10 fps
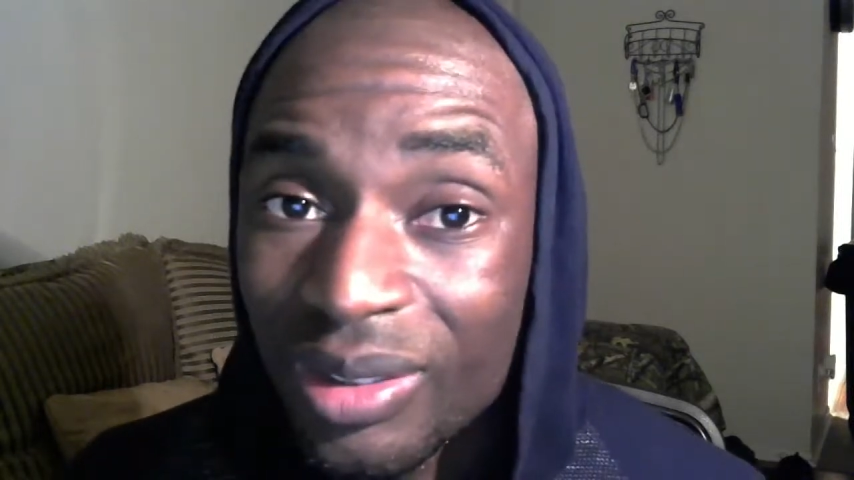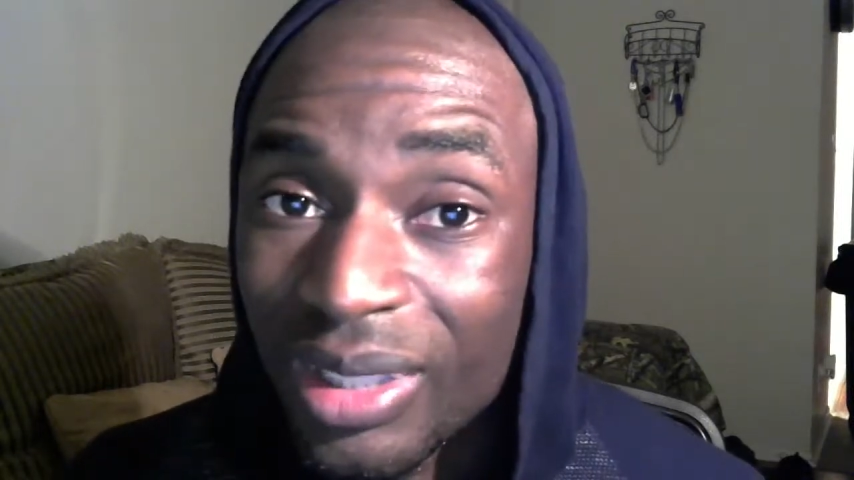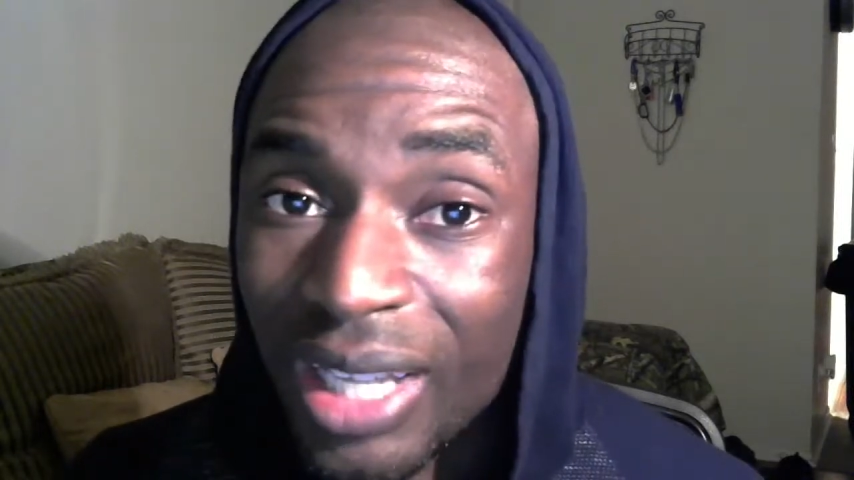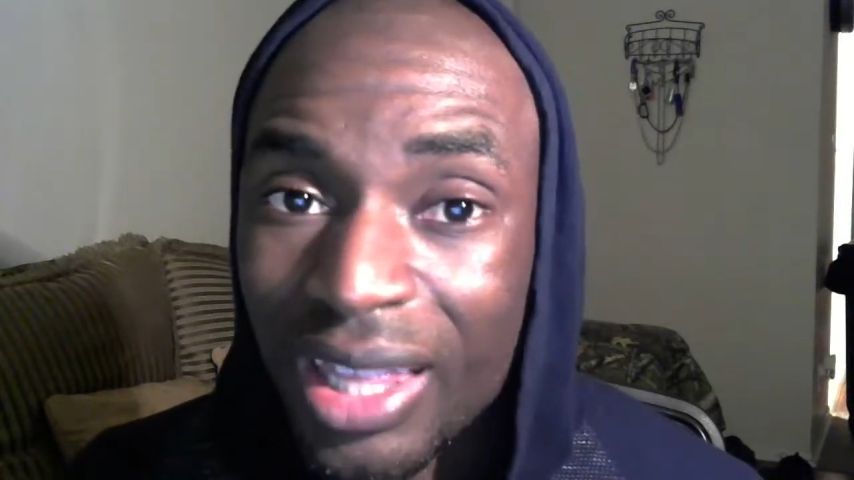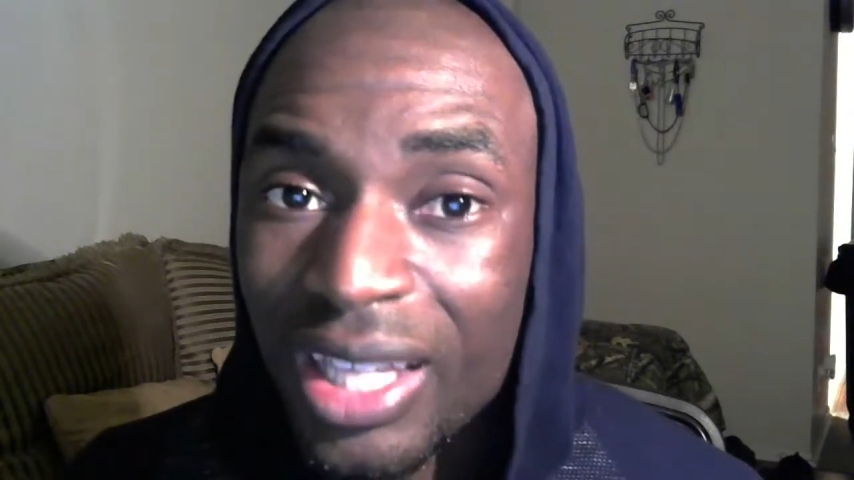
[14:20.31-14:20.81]

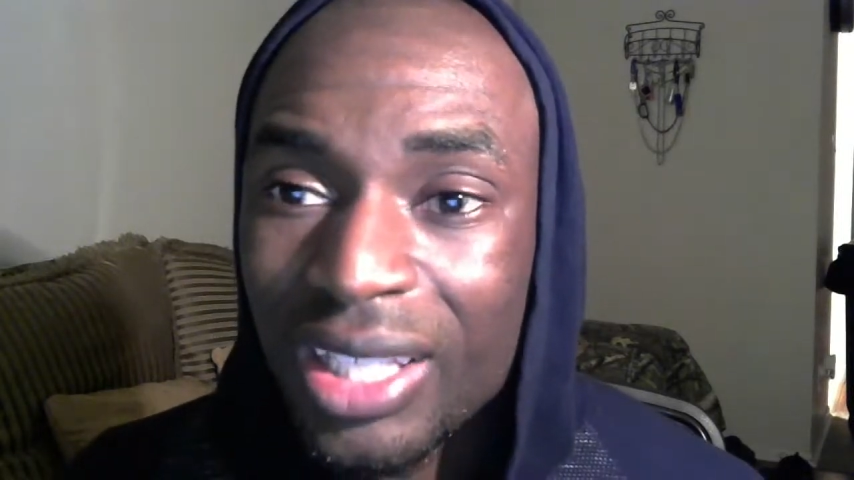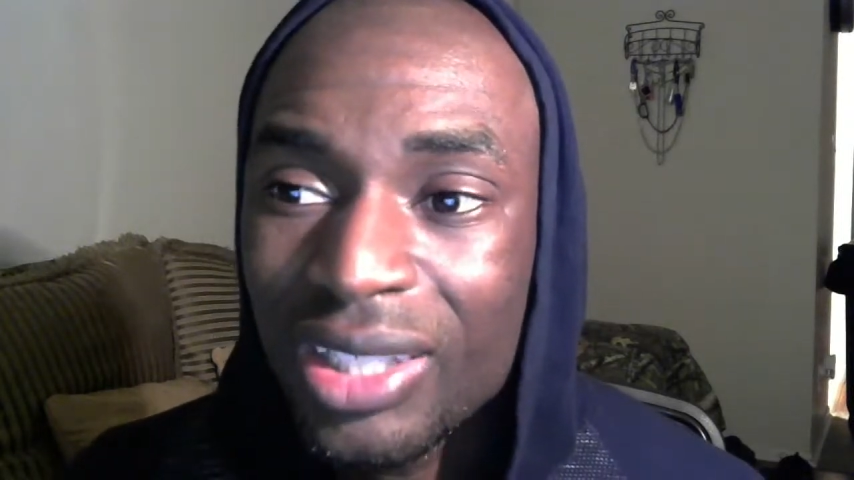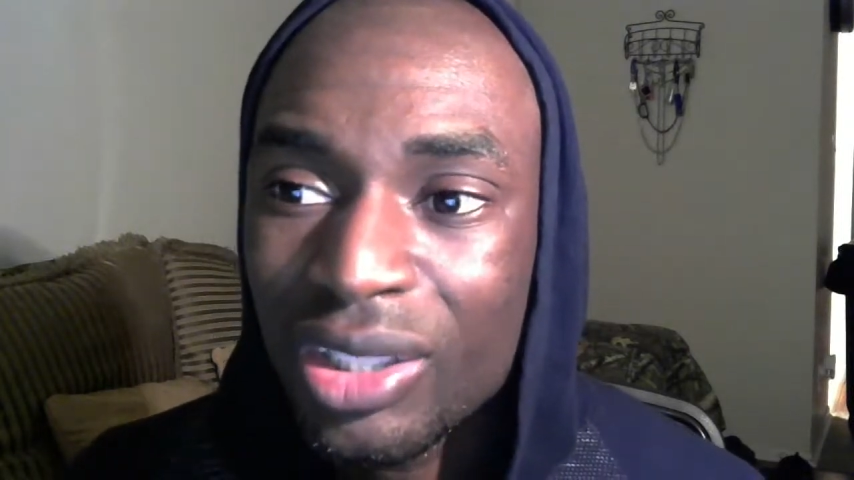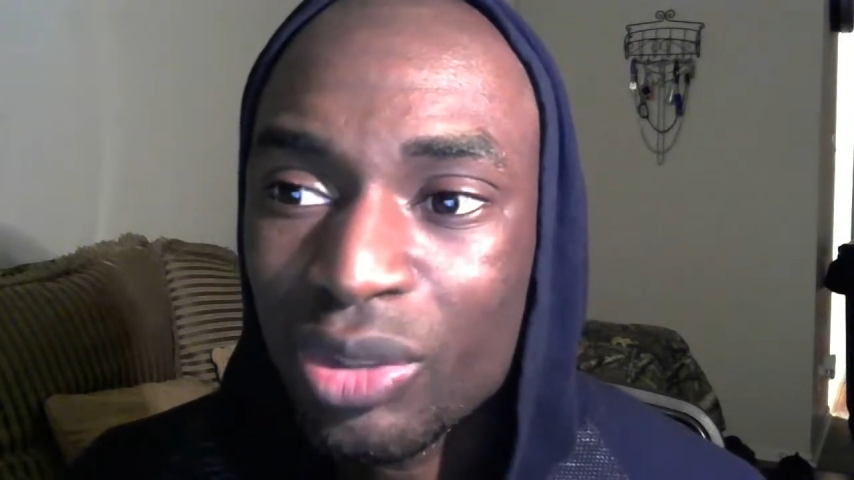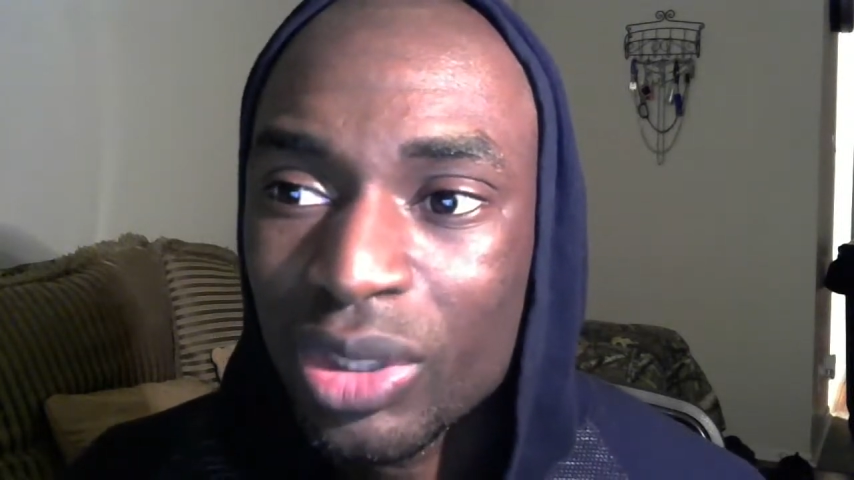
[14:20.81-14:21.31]
And I think he
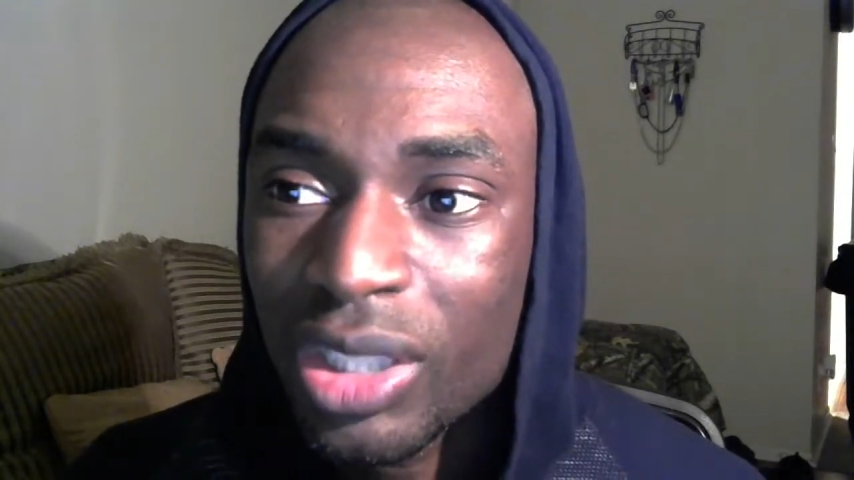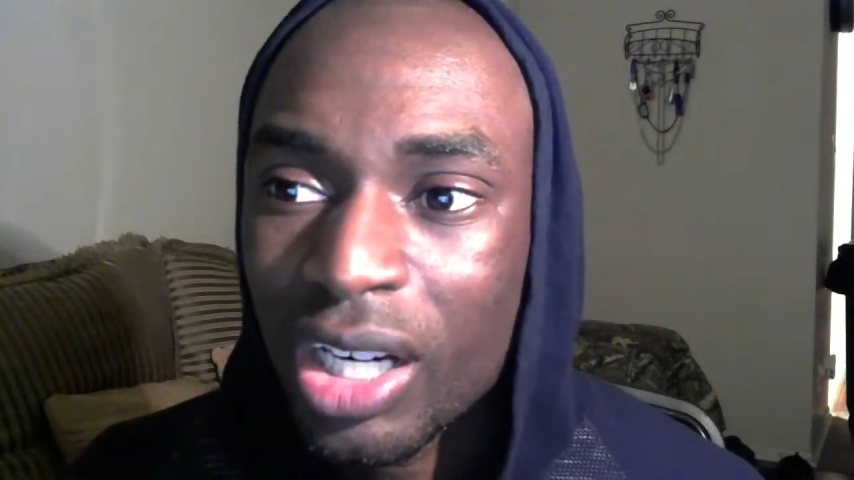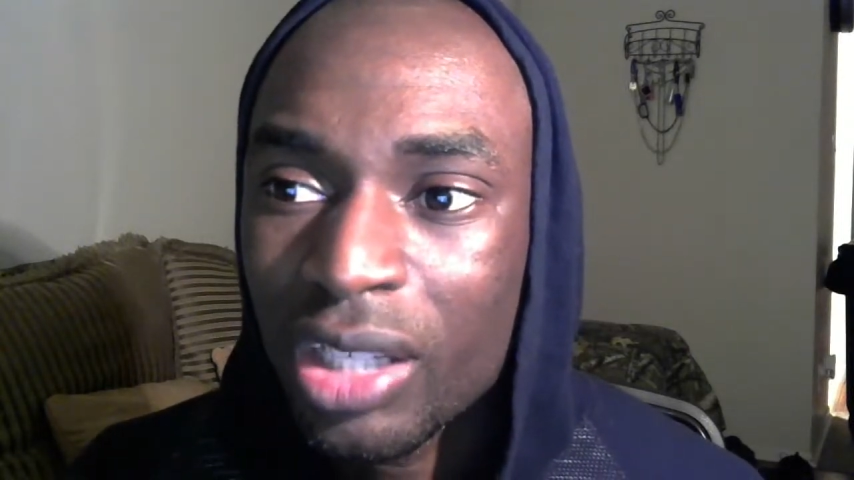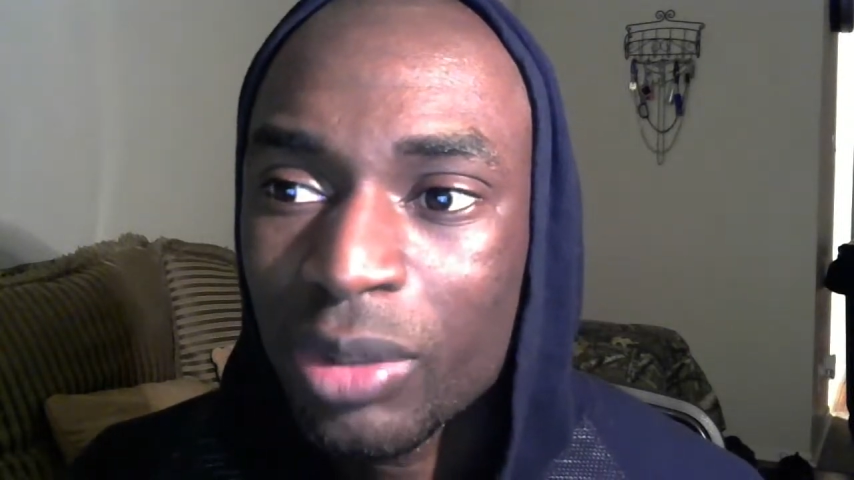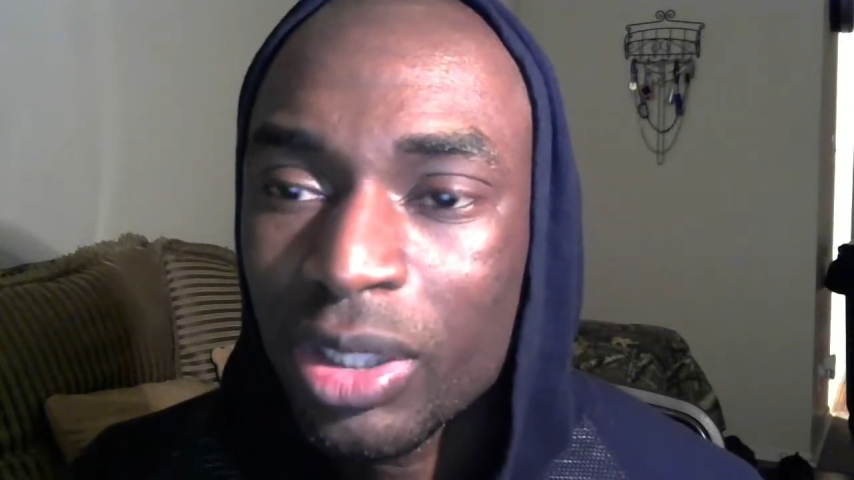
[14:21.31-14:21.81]
says
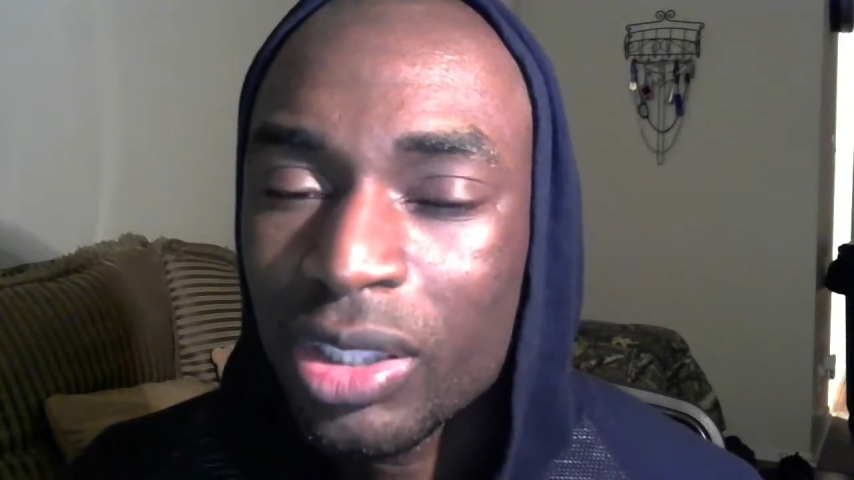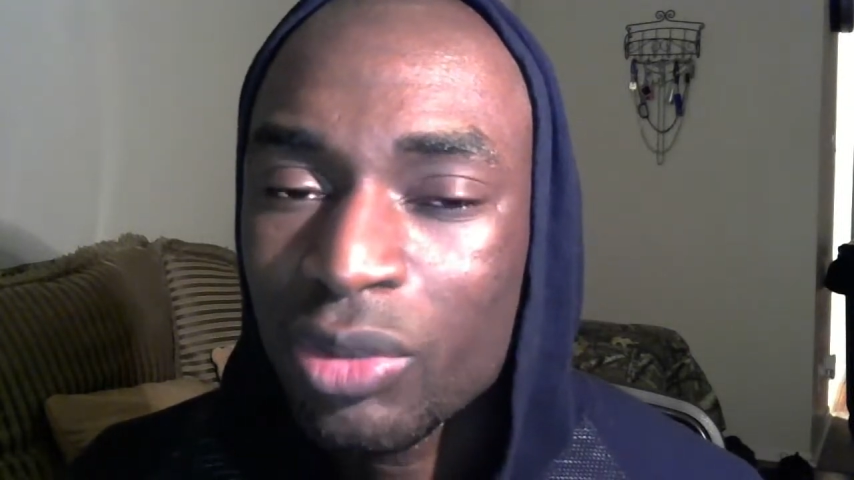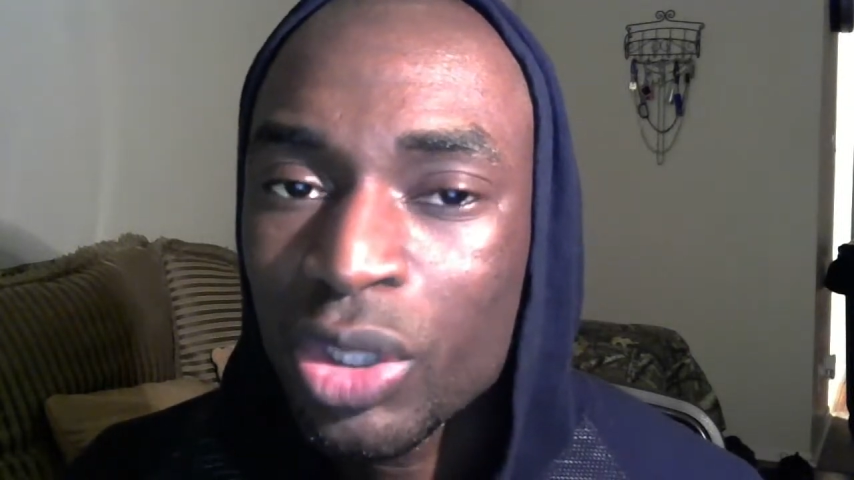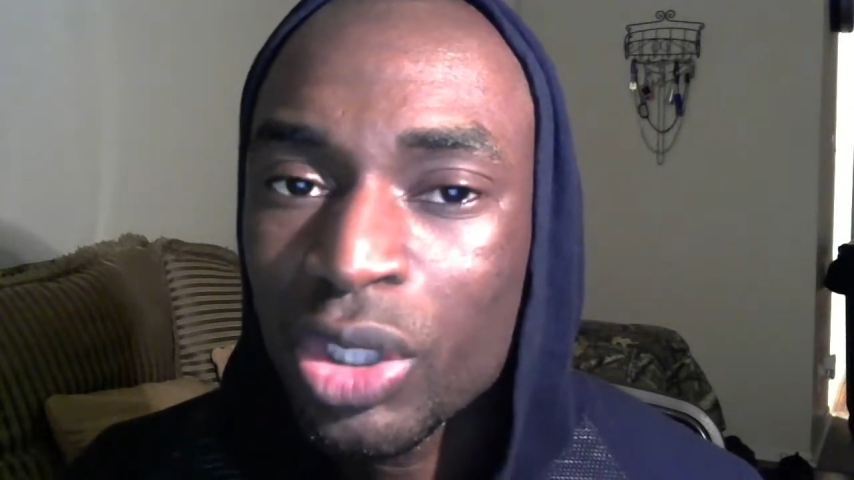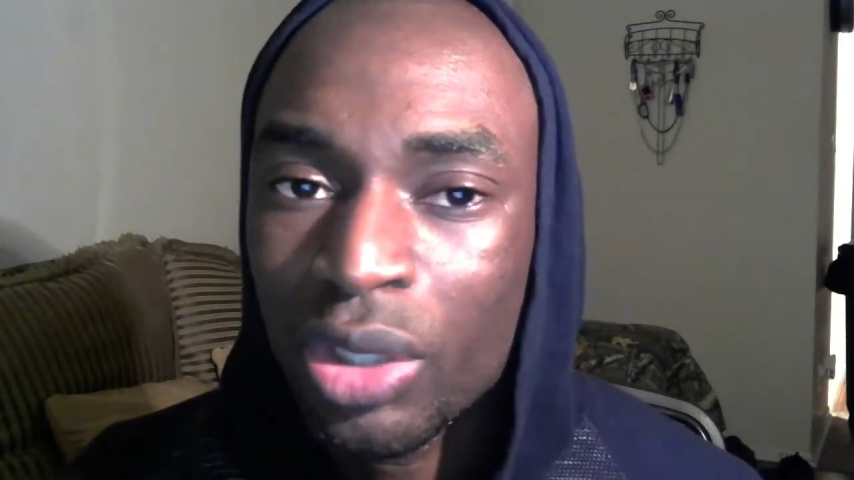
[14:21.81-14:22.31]
retires because
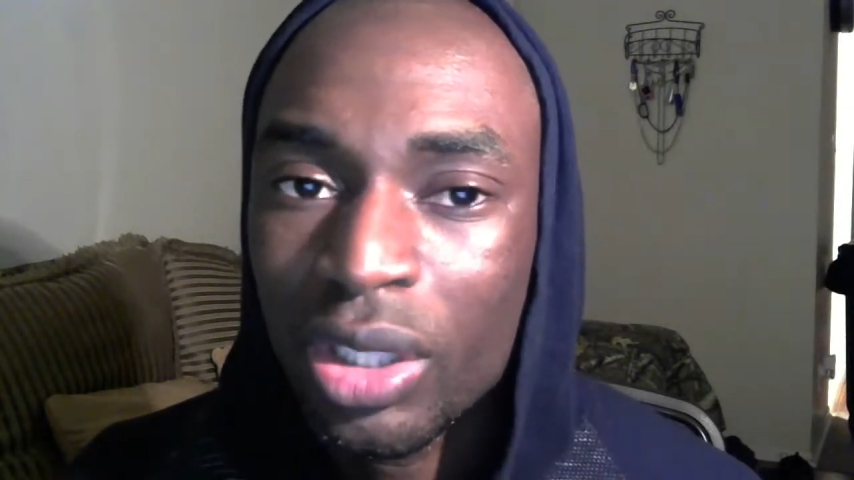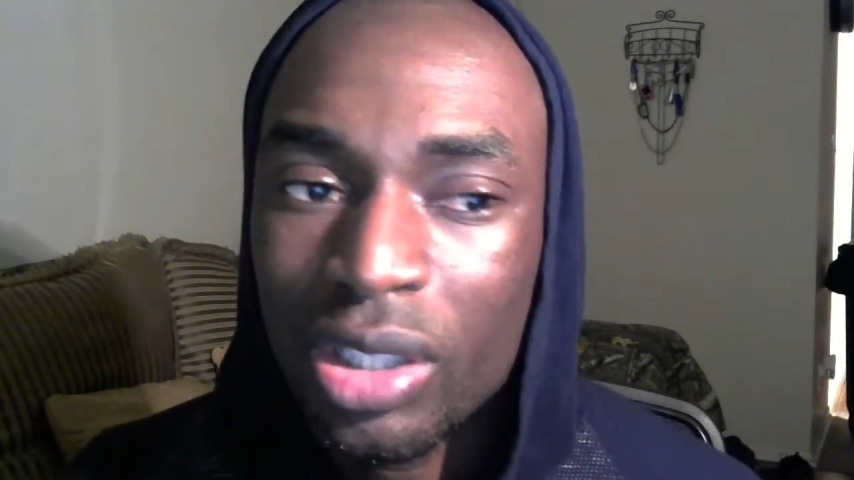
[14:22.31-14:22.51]
we know that